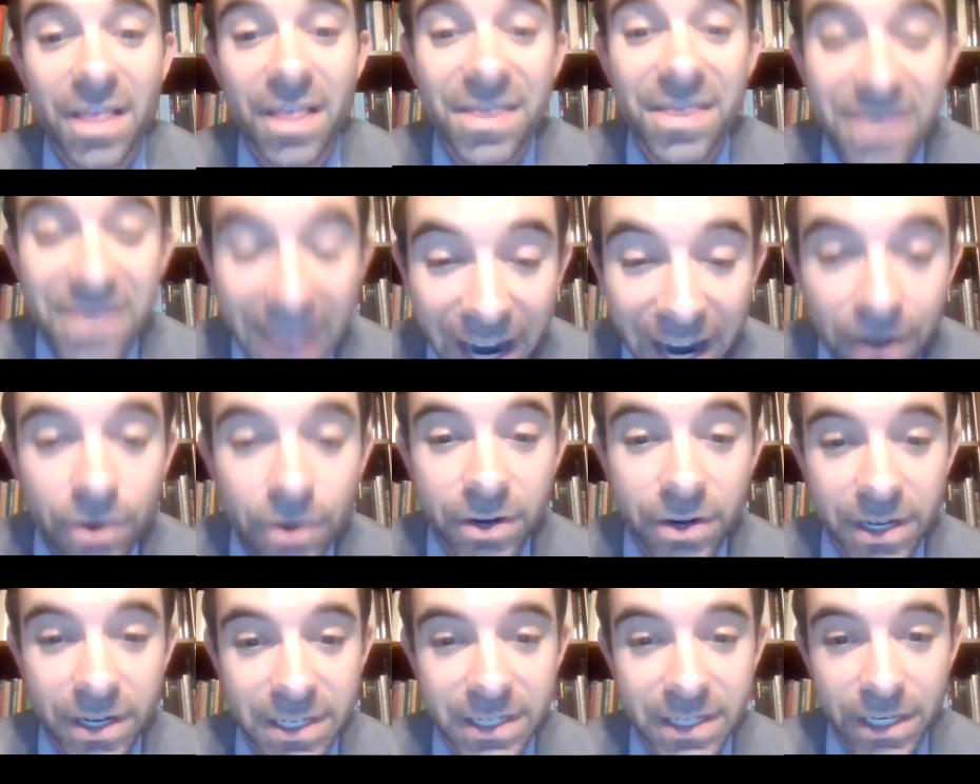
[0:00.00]
Their
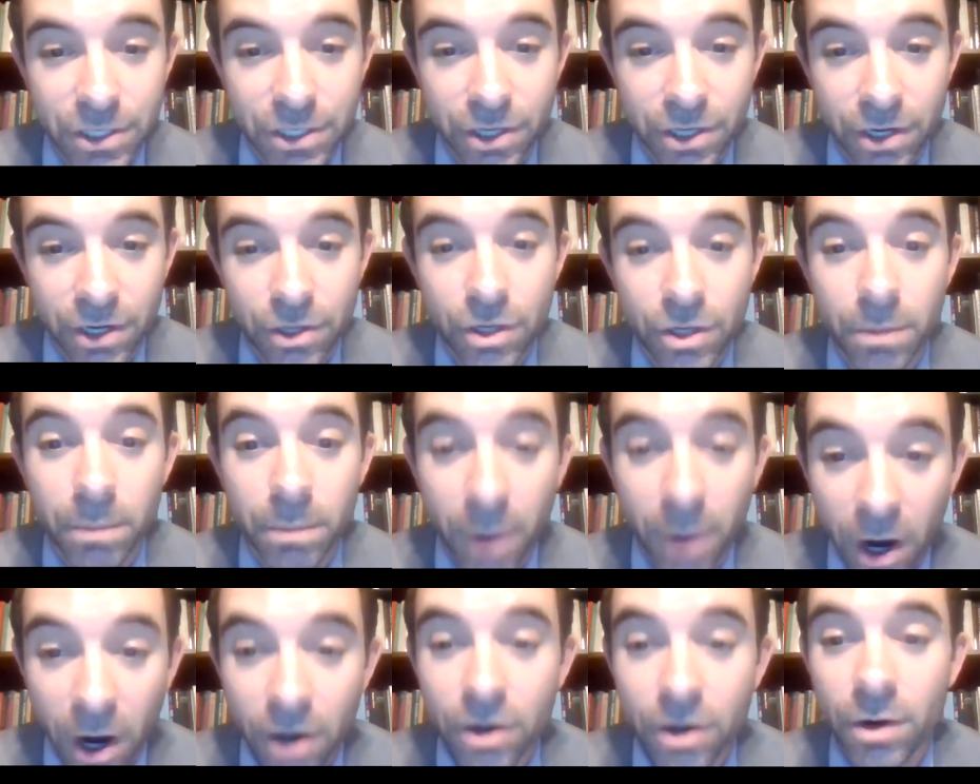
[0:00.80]
decision to
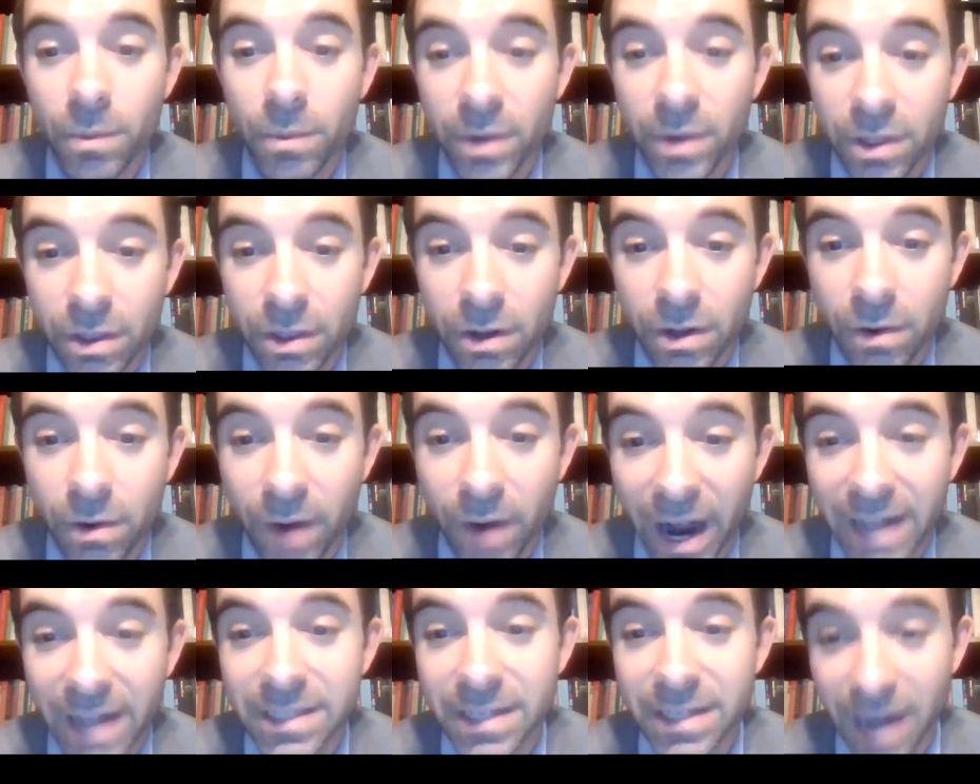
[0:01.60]
partner with
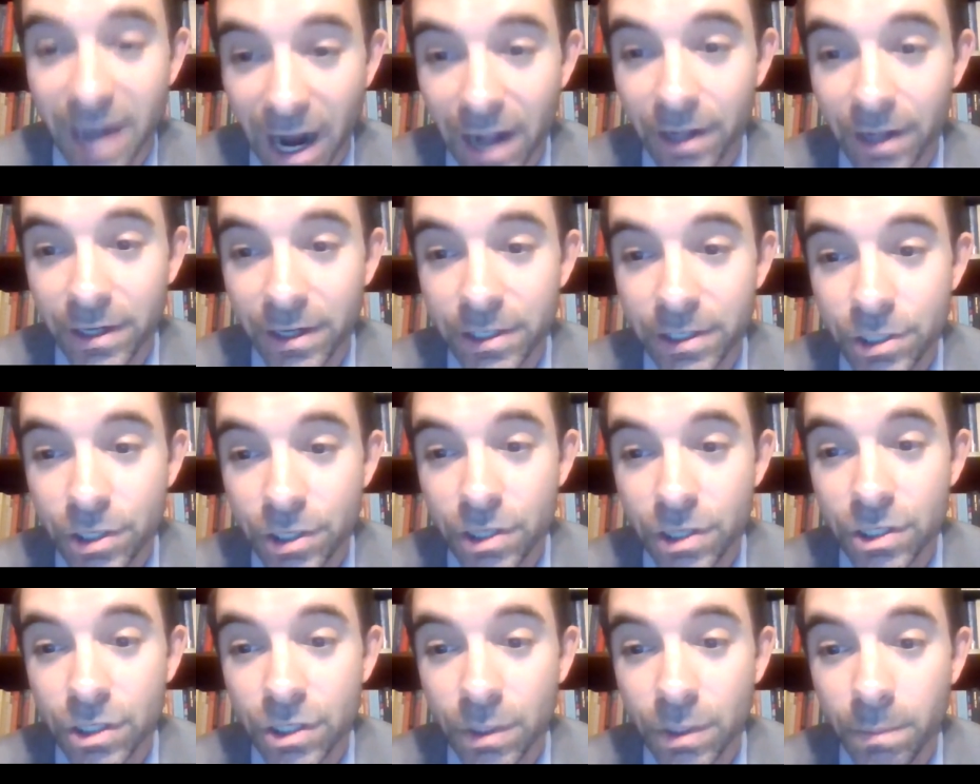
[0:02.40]
Gratz College
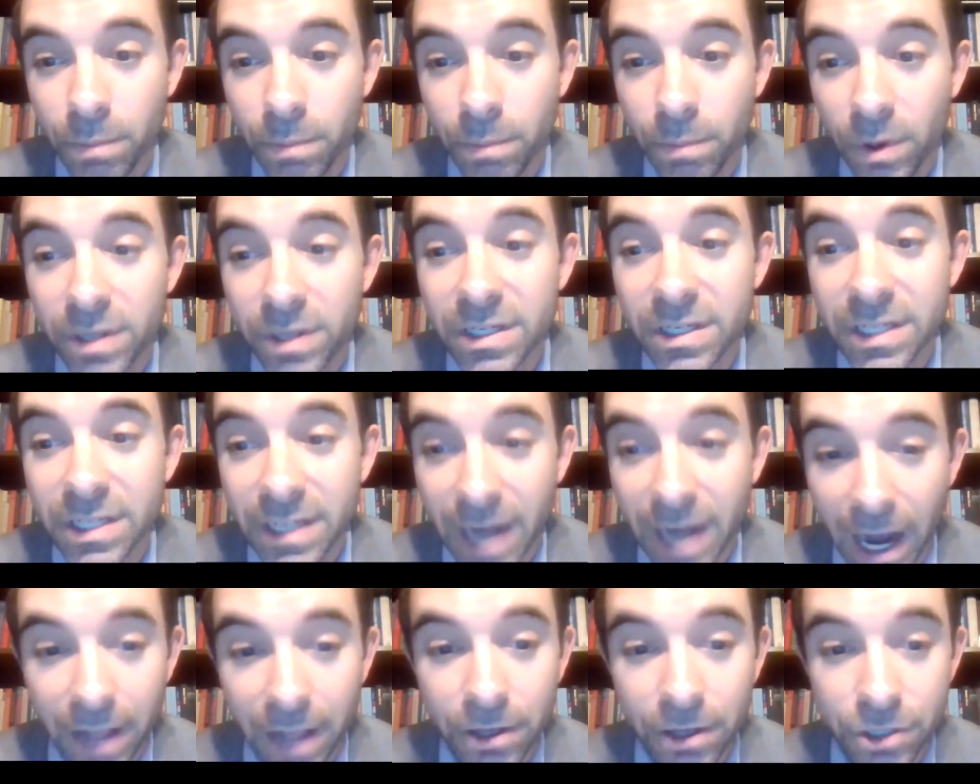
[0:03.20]
to support
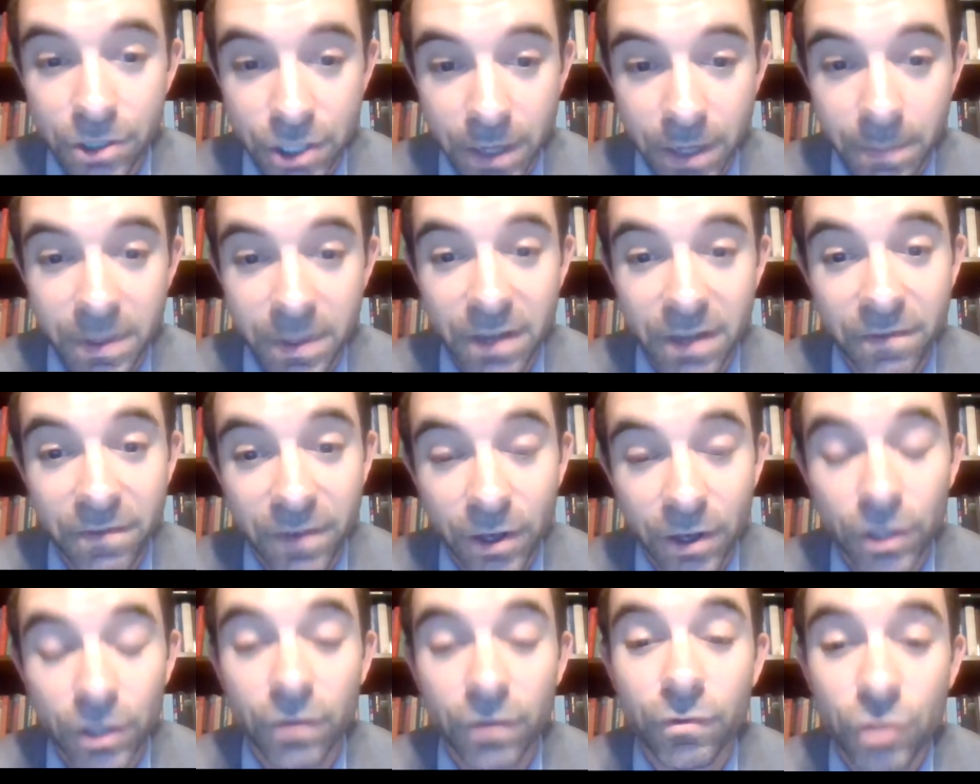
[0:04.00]
scholarship in the
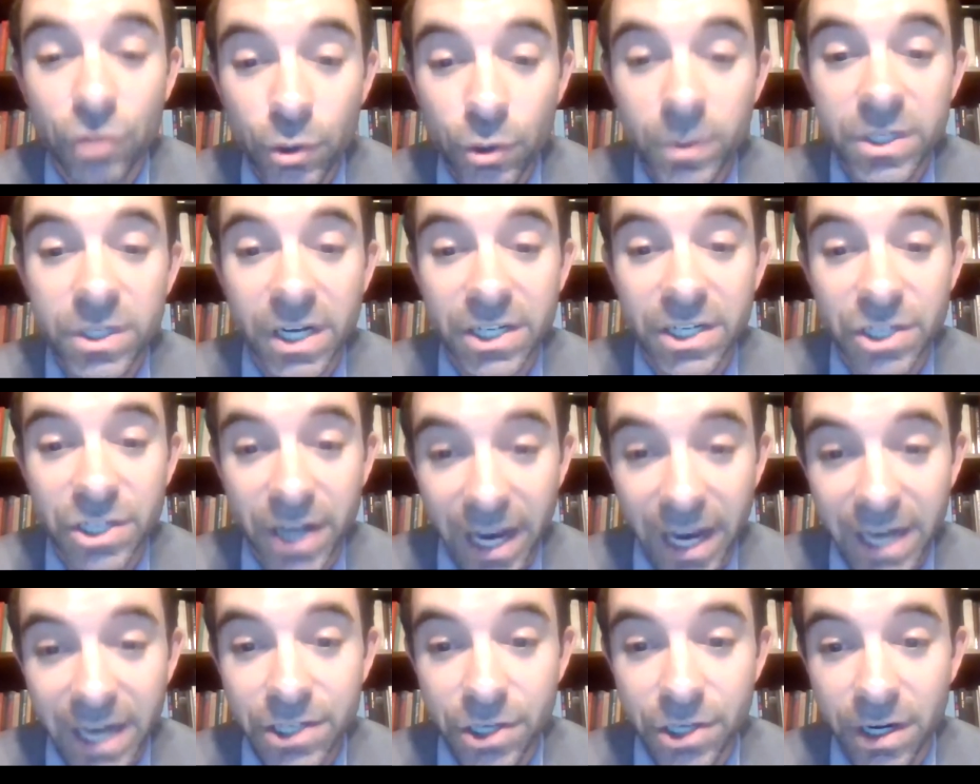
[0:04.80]
field of Jewish
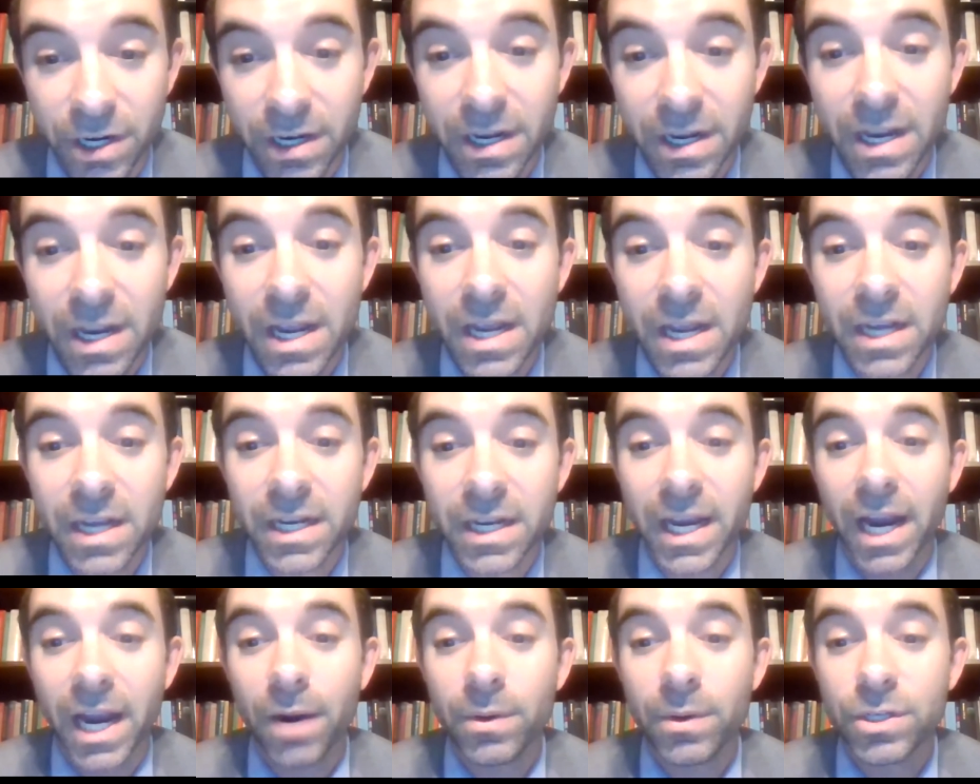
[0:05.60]
education
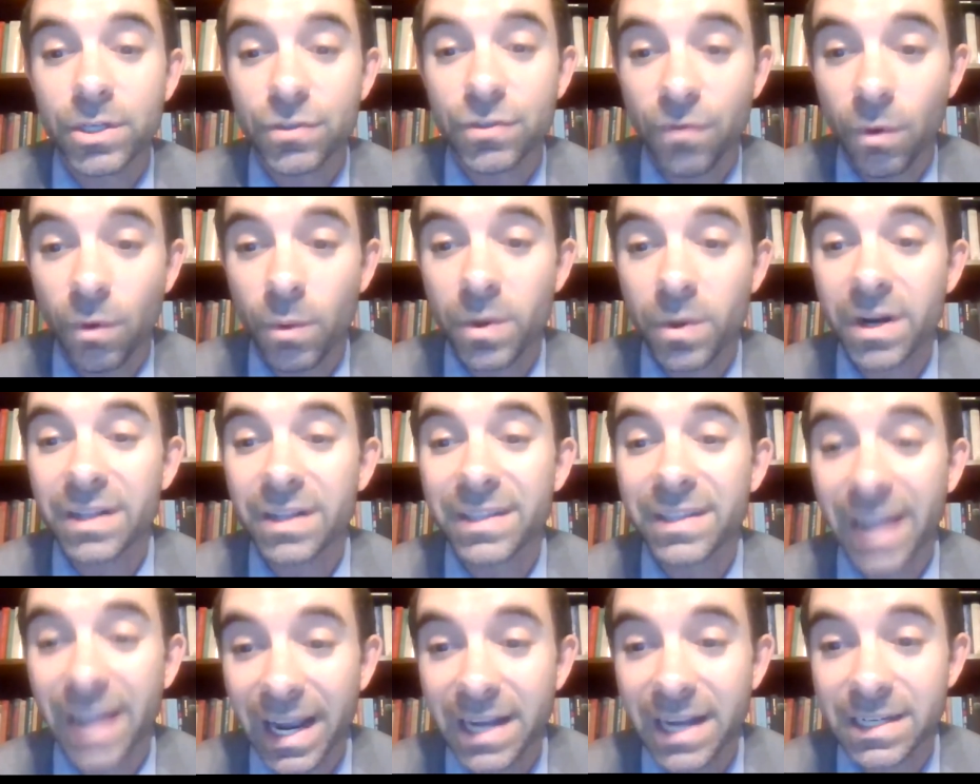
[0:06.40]
carries forward a
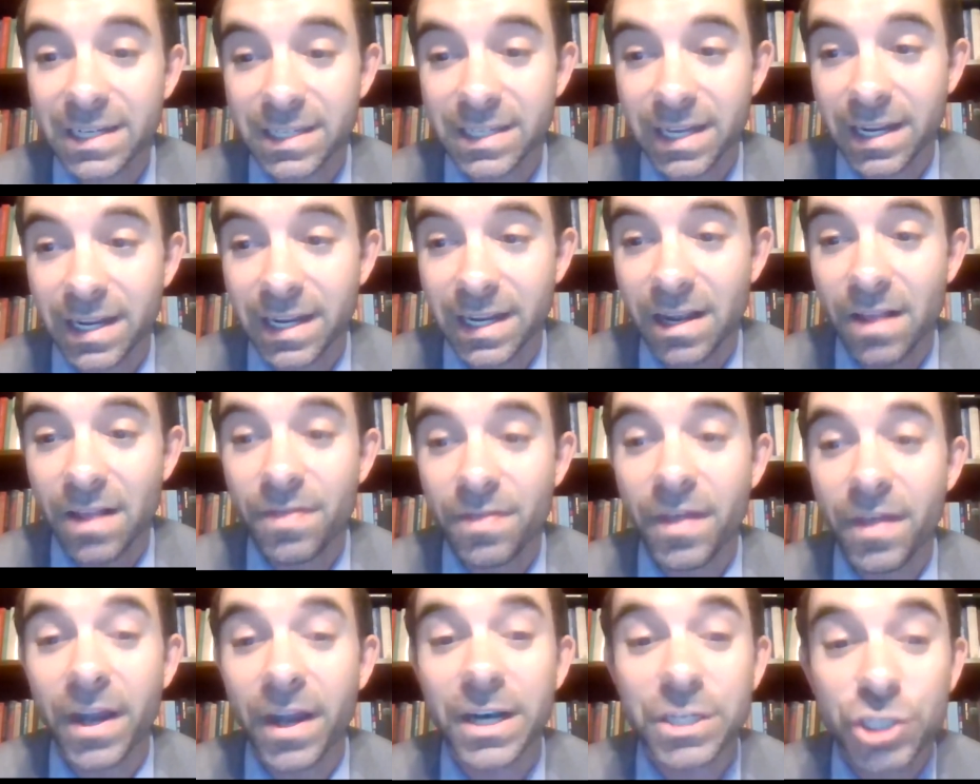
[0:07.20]
legacy
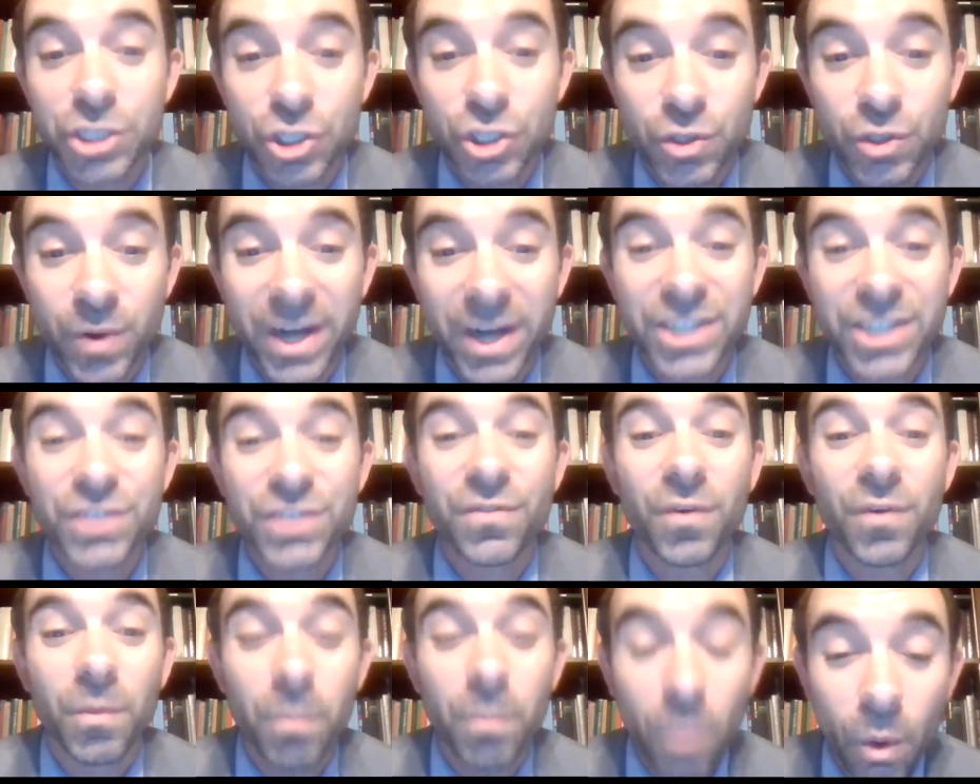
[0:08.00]
that is stretched
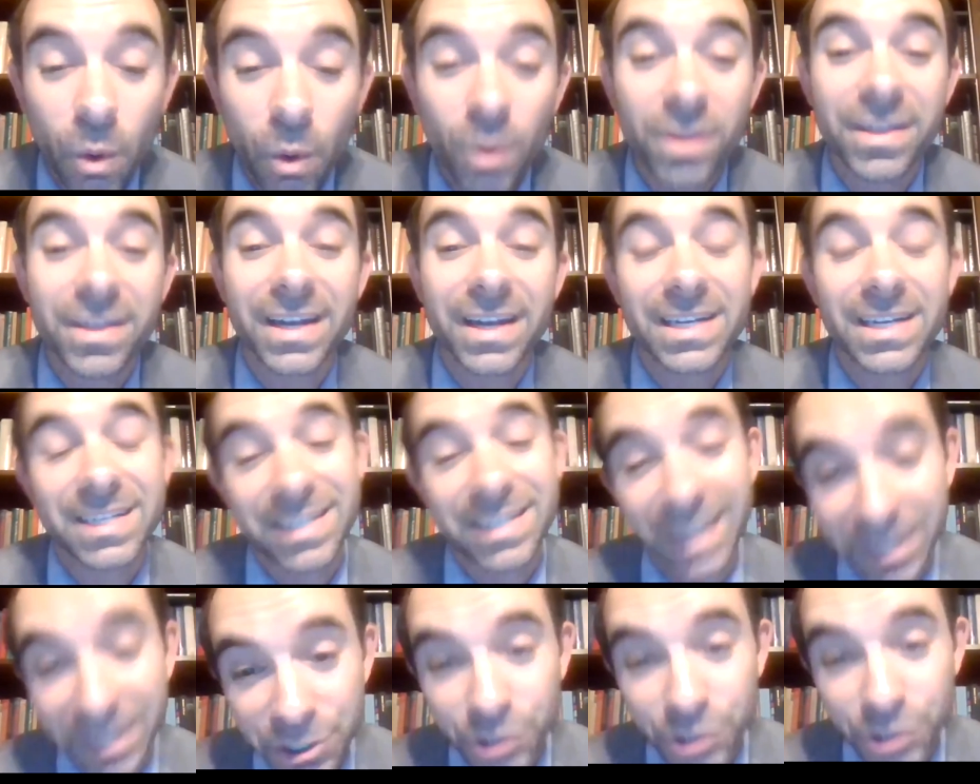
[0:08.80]
for more than a
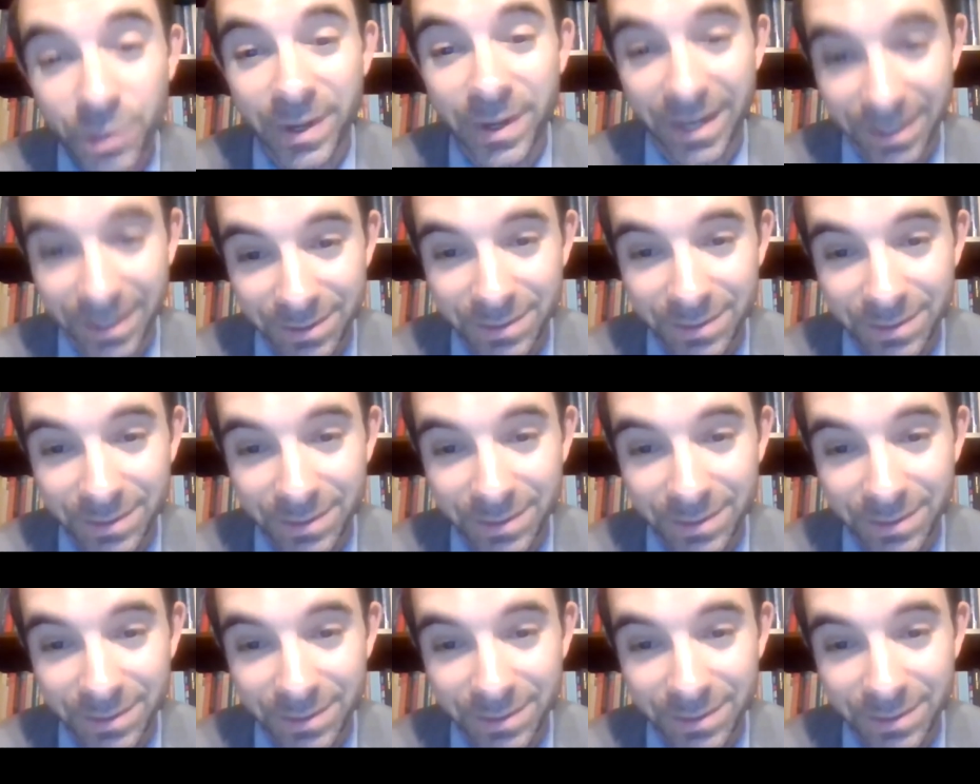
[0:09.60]
century.